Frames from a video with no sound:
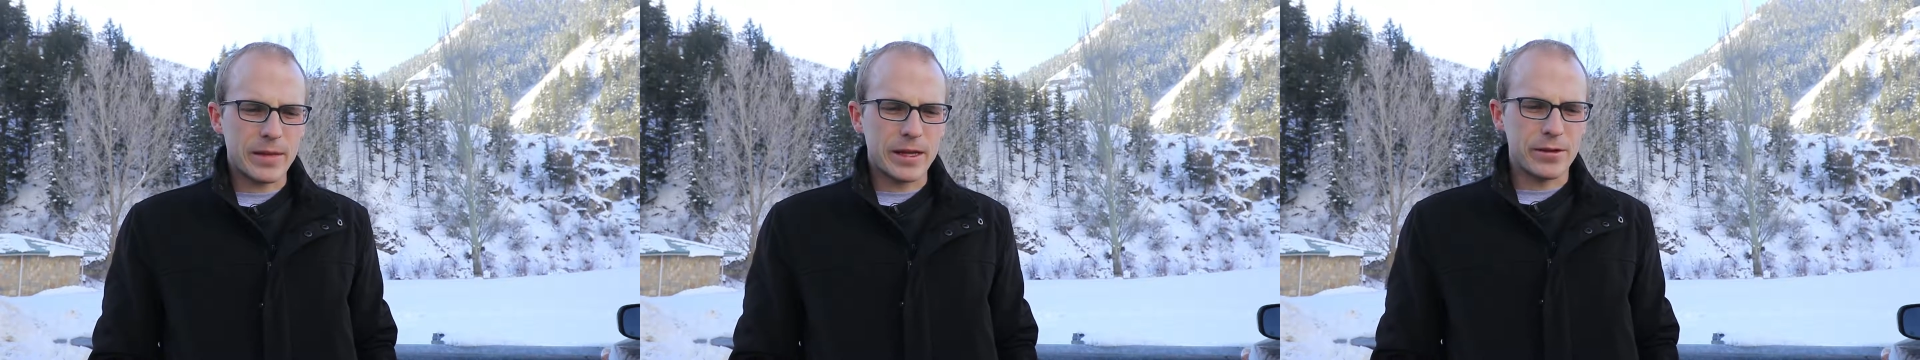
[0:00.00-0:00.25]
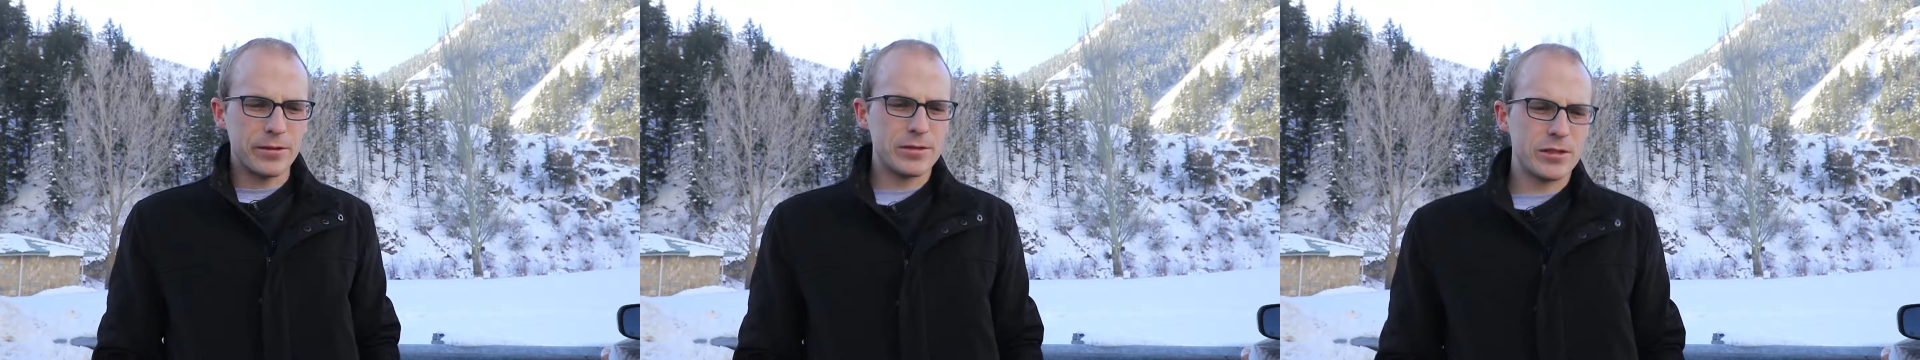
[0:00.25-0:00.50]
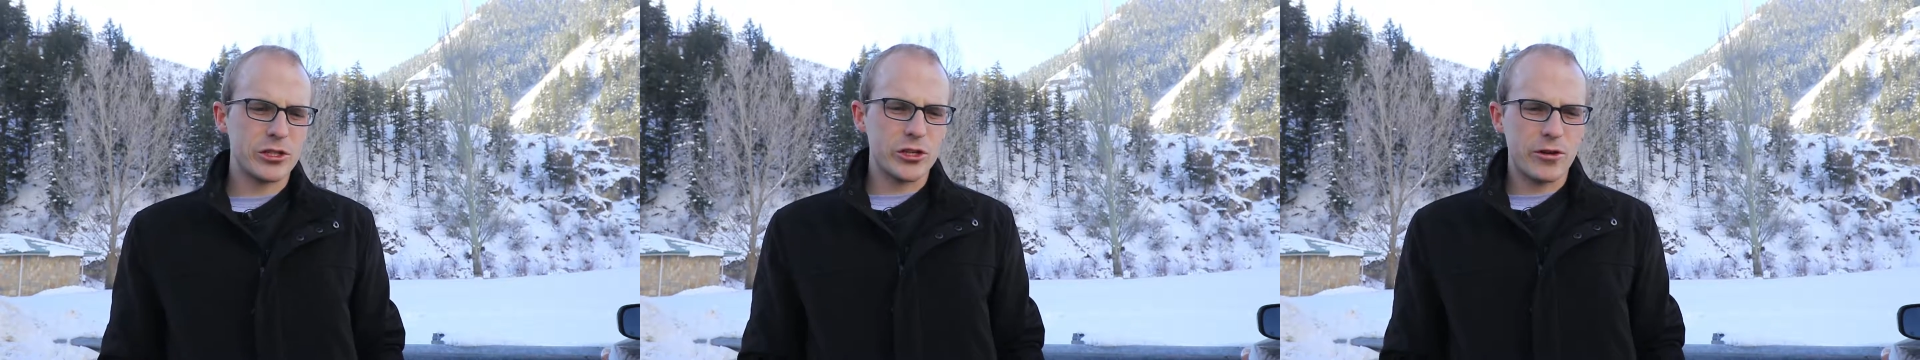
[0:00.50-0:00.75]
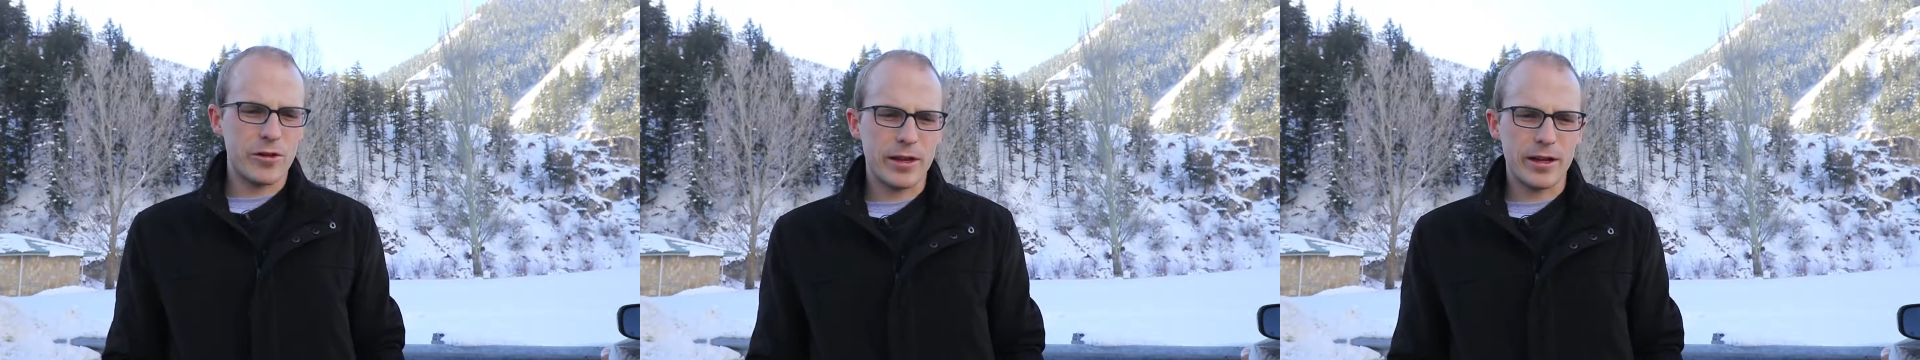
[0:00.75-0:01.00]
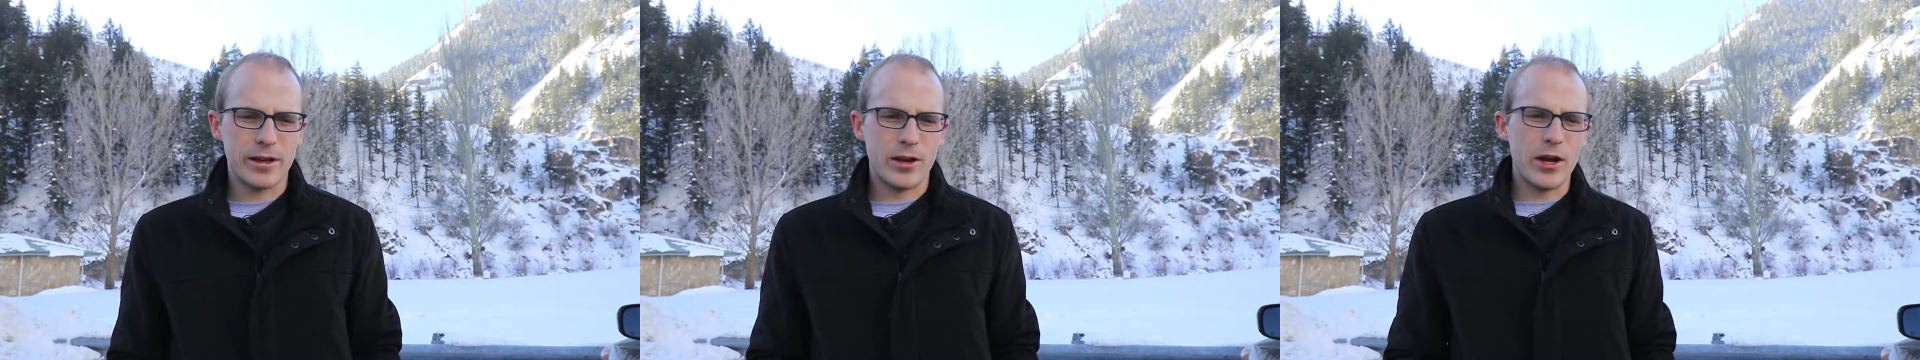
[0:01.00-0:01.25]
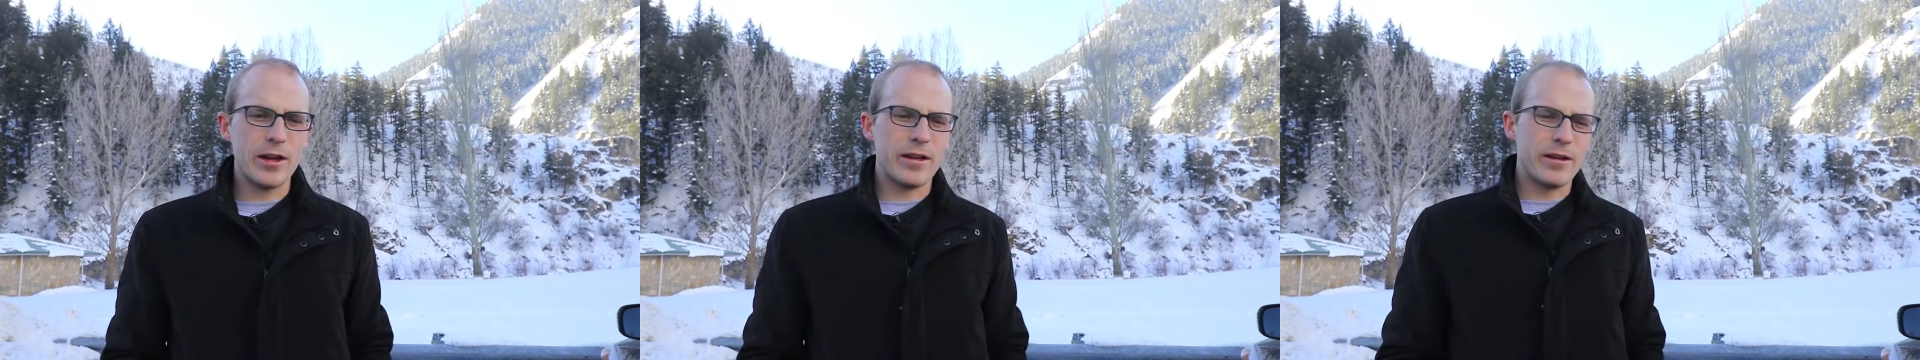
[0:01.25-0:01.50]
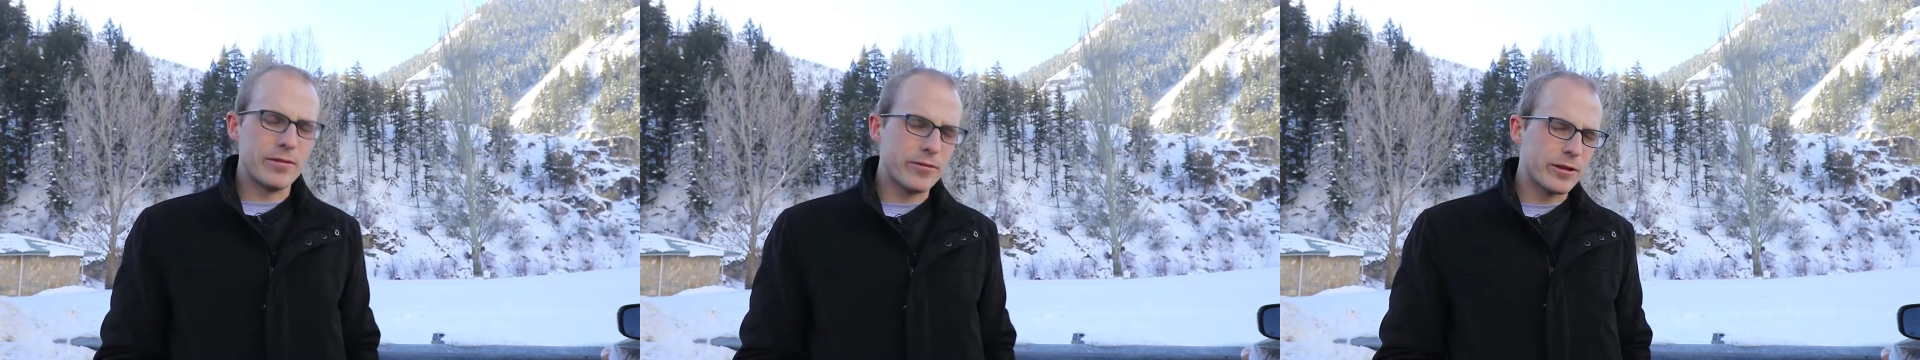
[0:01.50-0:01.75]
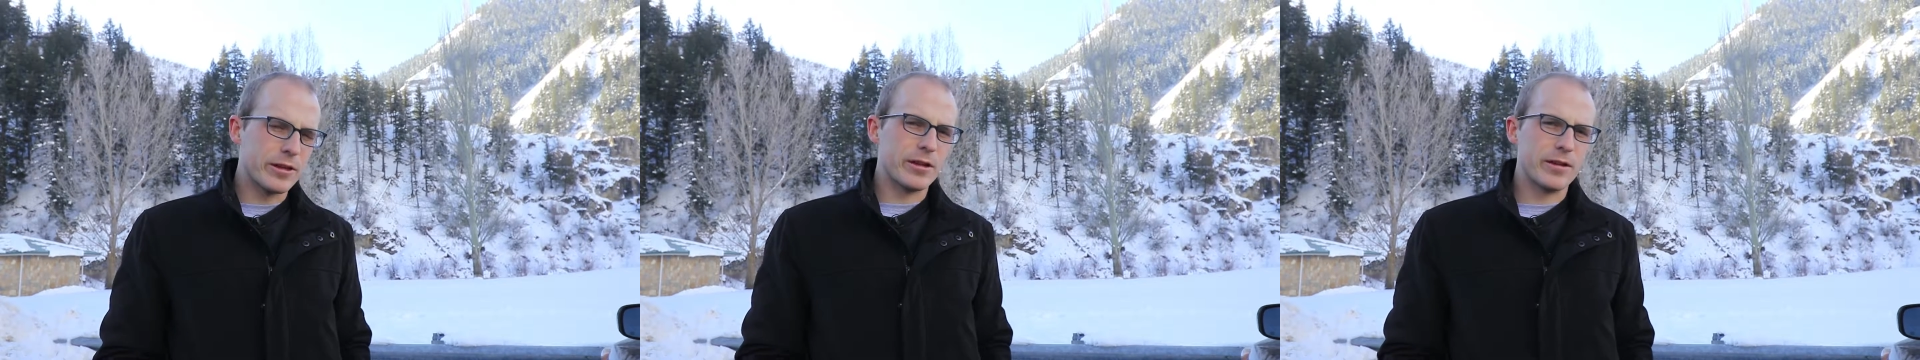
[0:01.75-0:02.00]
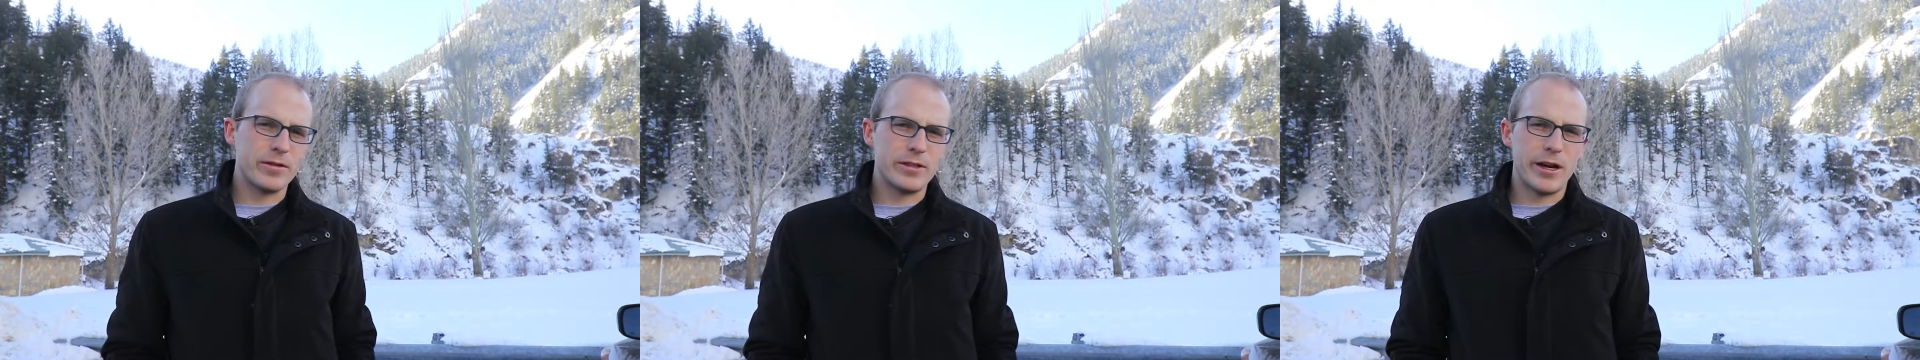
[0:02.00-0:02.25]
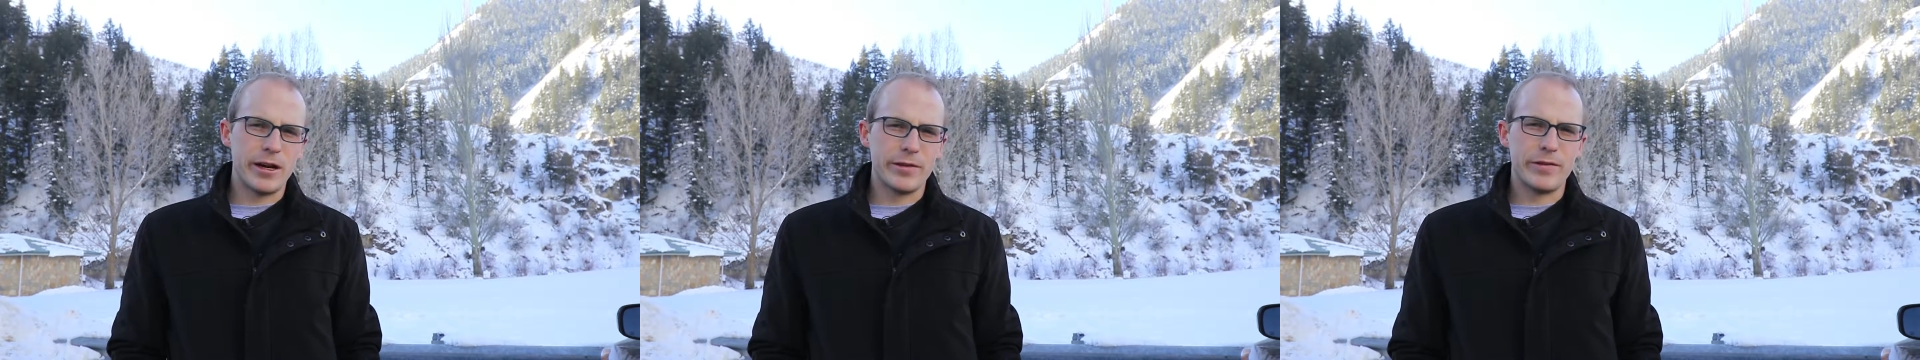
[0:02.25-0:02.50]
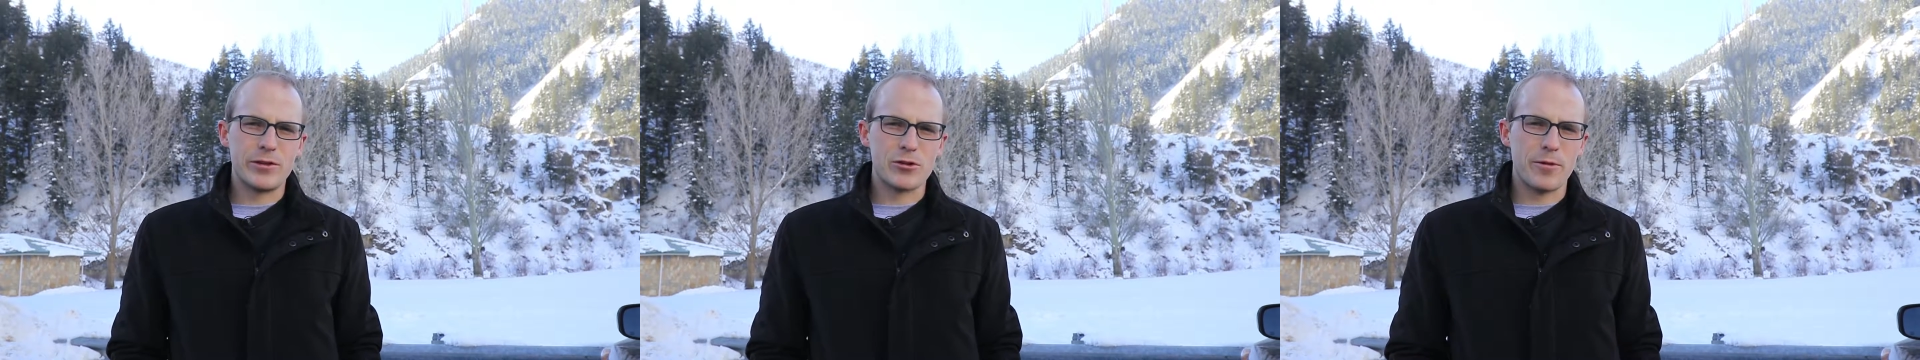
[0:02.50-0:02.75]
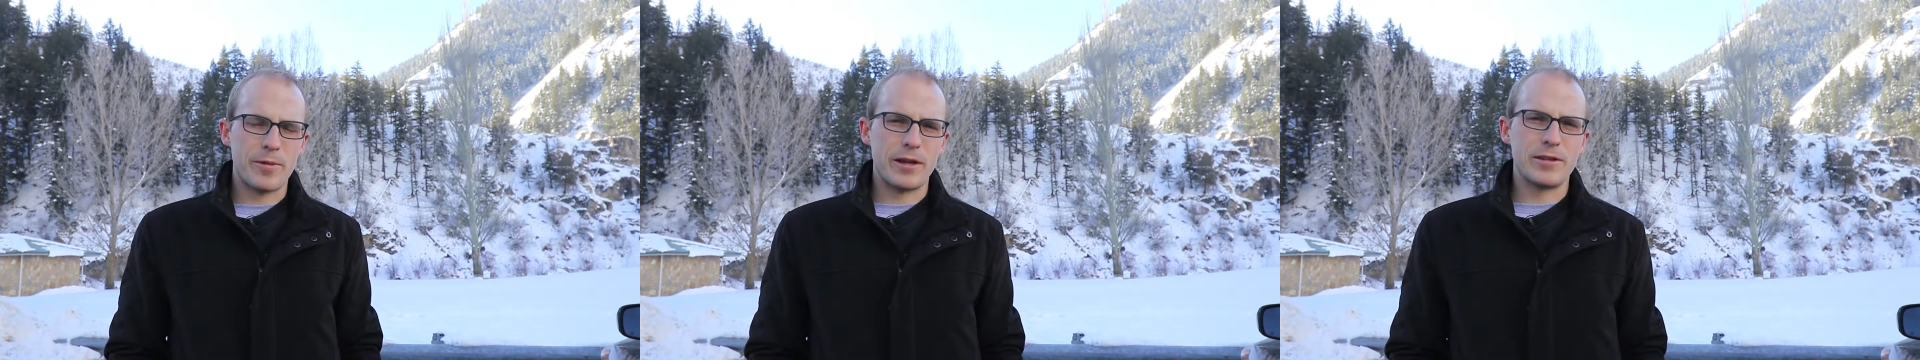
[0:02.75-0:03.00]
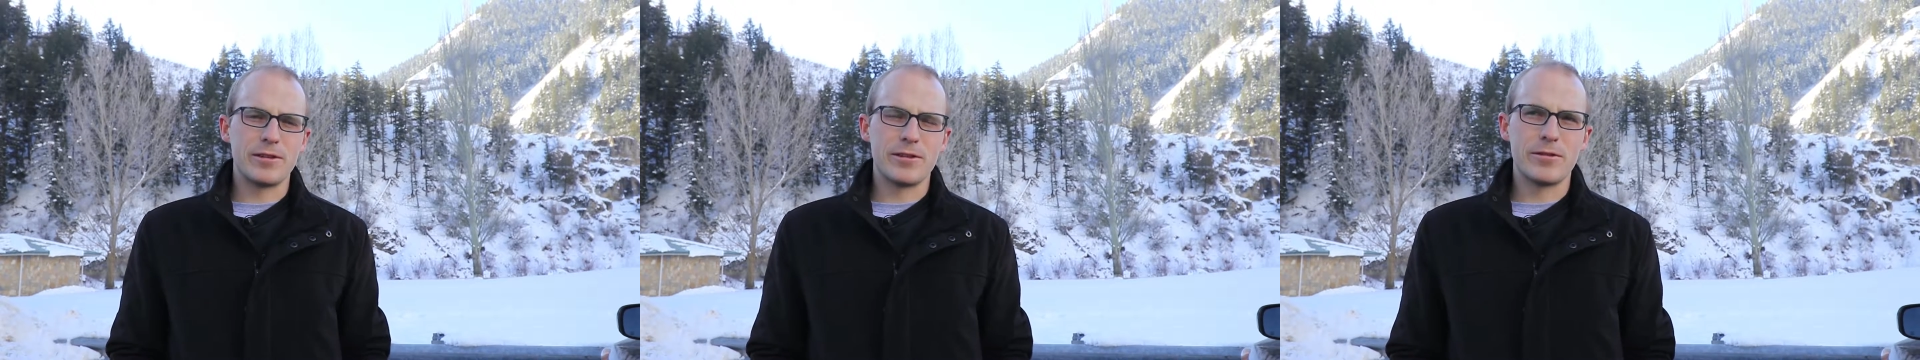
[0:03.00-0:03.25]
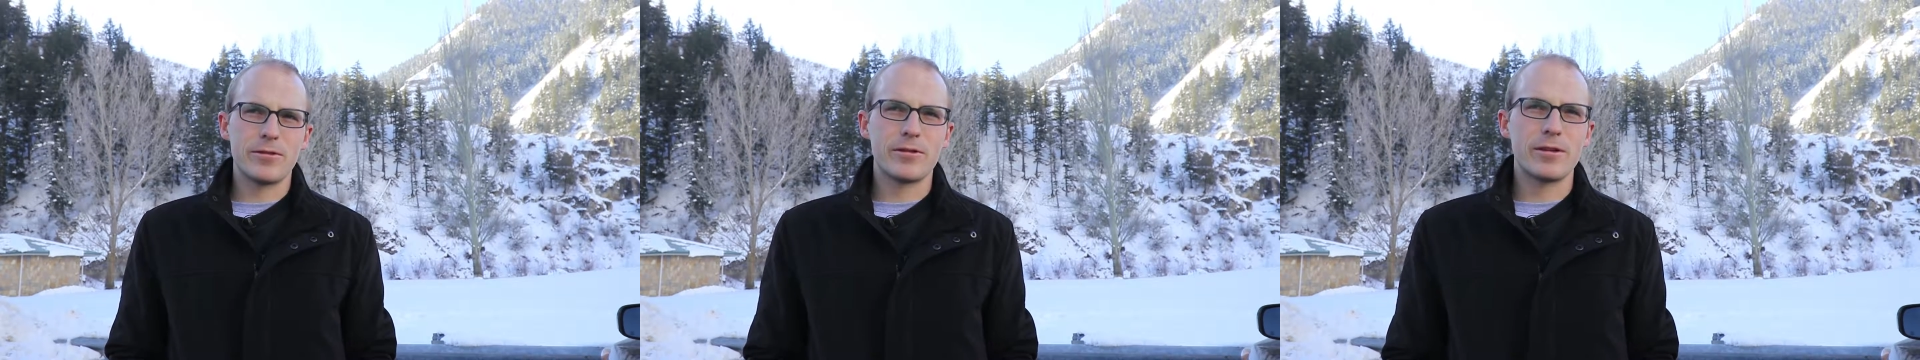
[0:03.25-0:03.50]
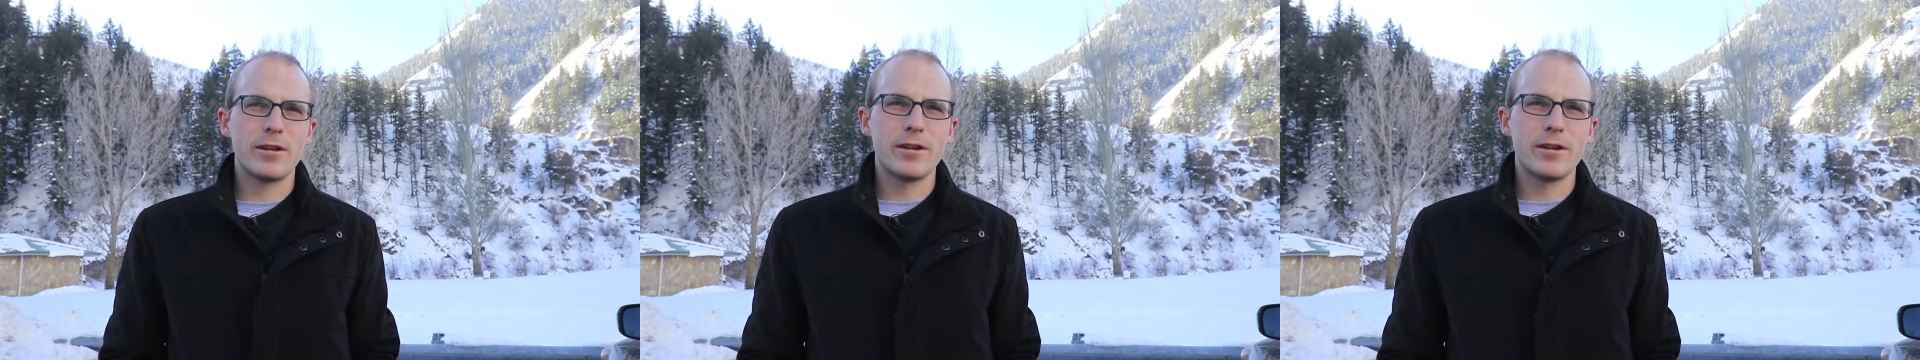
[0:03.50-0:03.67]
It goes to show that not every photography trip I do